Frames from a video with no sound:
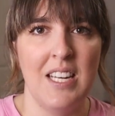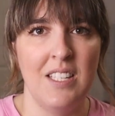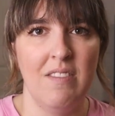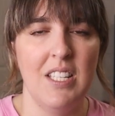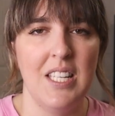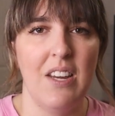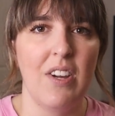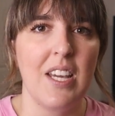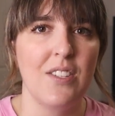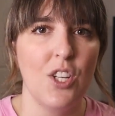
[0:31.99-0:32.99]
end of the
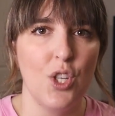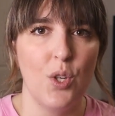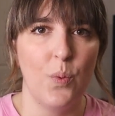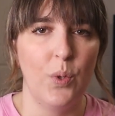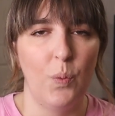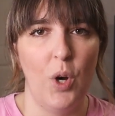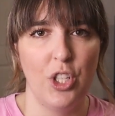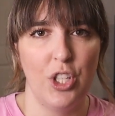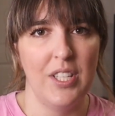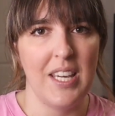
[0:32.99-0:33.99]
series you will
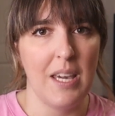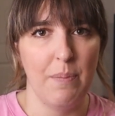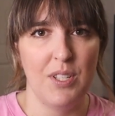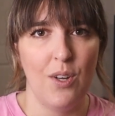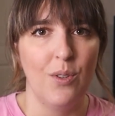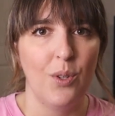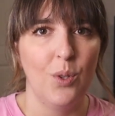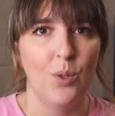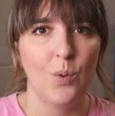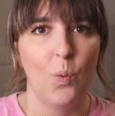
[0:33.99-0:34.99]
watch the episode
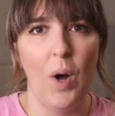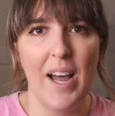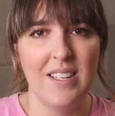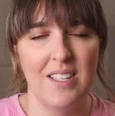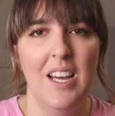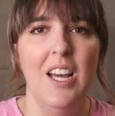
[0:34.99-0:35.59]
called White.